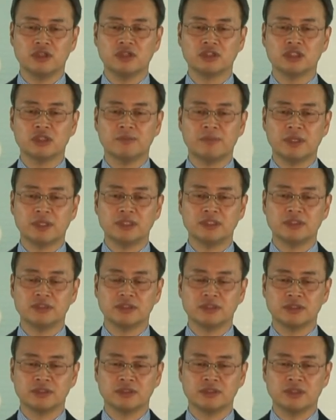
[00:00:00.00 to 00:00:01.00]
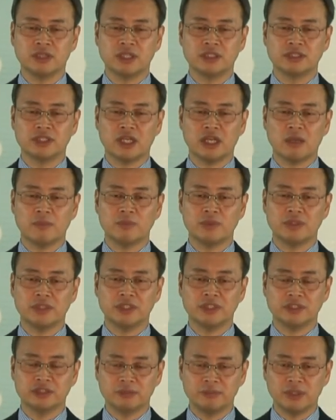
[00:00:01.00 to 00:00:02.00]
that was once
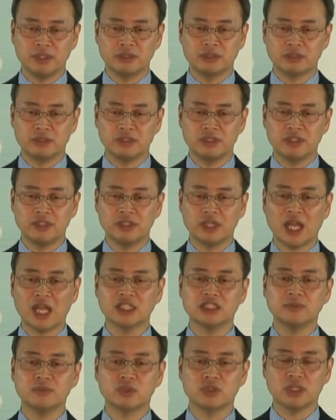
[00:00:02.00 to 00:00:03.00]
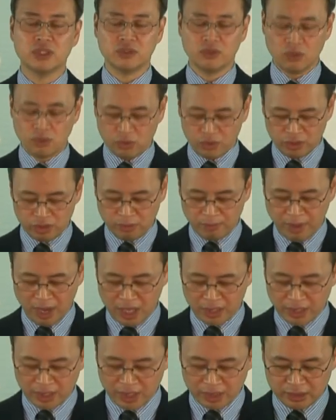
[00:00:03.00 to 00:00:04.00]
for all
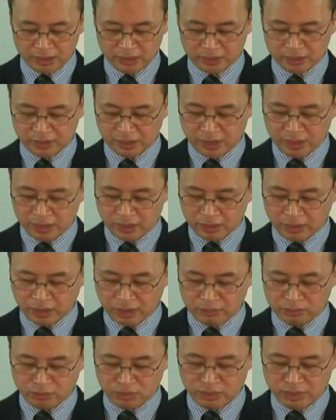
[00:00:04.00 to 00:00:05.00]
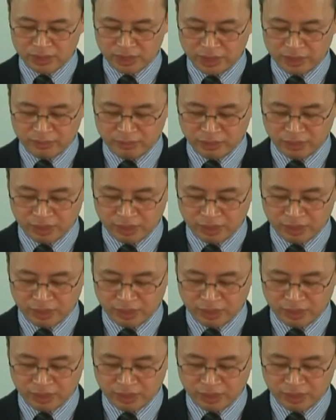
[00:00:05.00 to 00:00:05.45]
delivered to